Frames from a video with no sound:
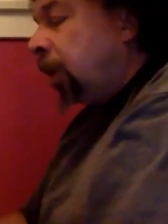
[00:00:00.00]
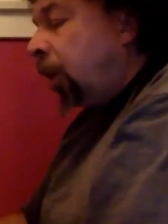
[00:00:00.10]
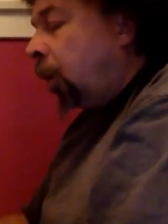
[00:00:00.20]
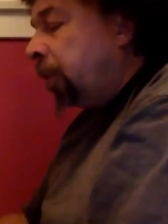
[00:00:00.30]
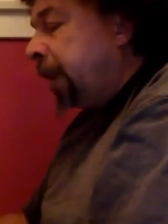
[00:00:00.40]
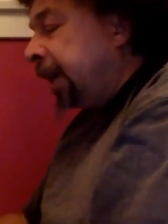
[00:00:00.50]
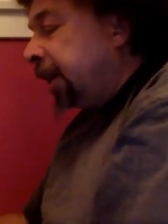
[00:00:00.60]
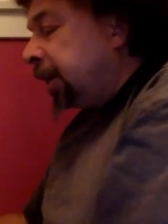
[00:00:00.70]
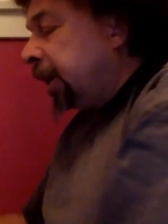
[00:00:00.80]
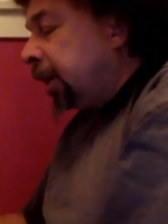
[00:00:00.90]
old man and the
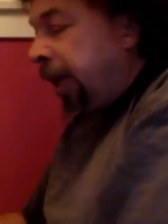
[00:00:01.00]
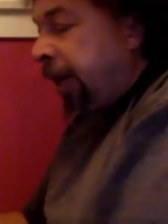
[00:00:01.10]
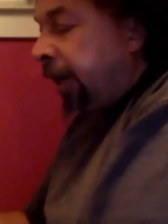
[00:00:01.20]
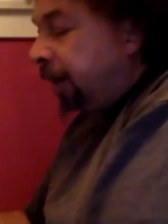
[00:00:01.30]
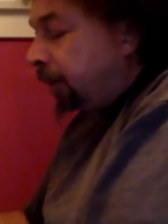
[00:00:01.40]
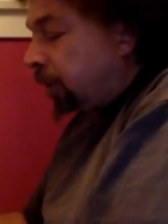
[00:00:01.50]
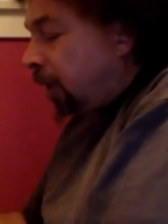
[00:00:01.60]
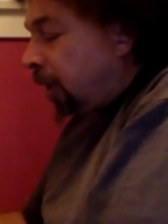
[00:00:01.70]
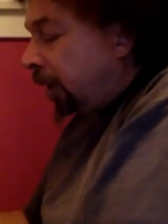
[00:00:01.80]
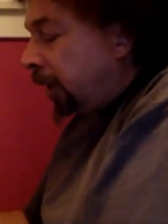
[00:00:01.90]
kid? Are they going to ever
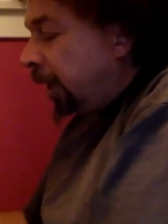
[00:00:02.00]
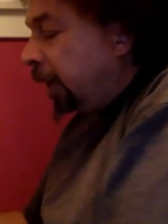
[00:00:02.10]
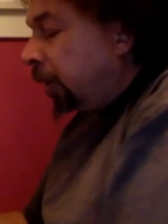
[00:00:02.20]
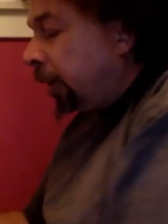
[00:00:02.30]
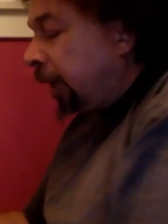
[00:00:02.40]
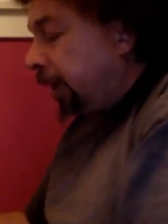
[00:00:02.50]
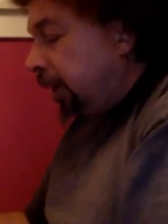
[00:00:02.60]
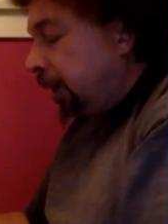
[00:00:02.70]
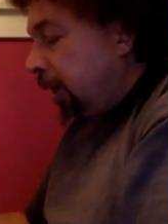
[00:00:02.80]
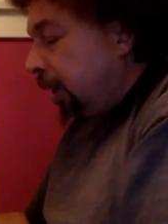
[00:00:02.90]
talk again? Or are they,
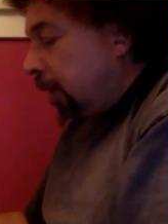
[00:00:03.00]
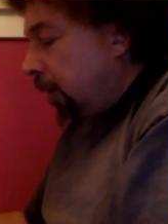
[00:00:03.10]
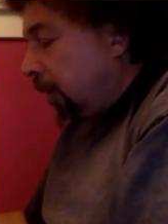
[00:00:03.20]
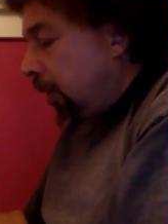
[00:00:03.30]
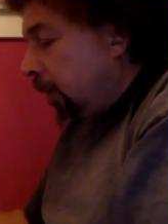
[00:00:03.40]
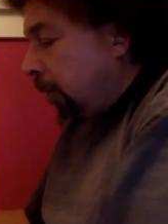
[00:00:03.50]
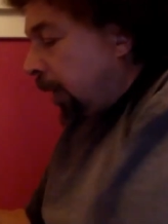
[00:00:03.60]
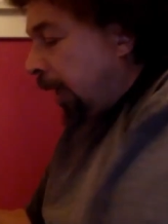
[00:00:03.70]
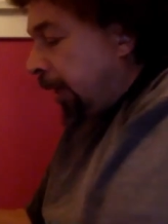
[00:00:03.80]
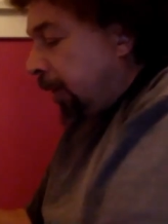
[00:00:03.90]

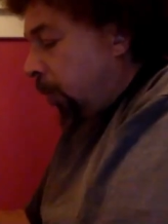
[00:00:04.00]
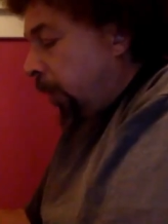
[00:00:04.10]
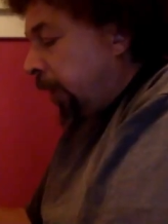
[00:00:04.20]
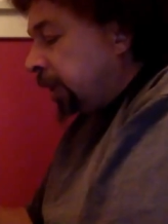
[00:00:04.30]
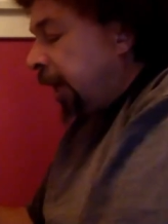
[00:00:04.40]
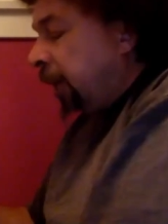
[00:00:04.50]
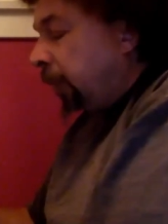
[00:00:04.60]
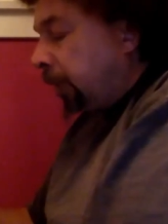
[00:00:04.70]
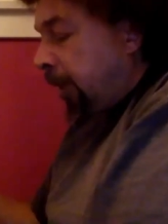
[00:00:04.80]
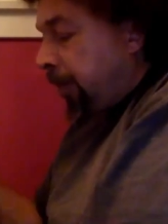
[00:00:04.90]
like, where does it end
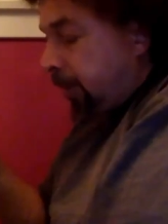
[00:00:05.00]
with them?